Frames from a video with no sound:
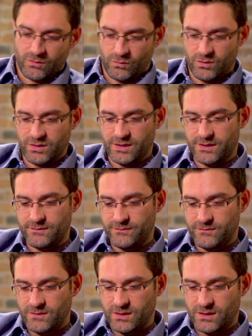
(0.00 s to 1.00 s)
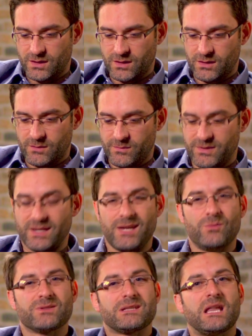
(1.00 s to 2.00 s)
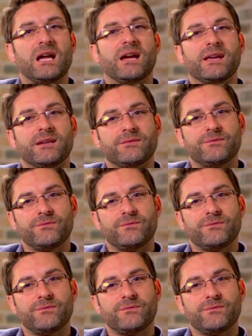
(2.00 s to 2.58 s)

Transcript: one, that he was lying.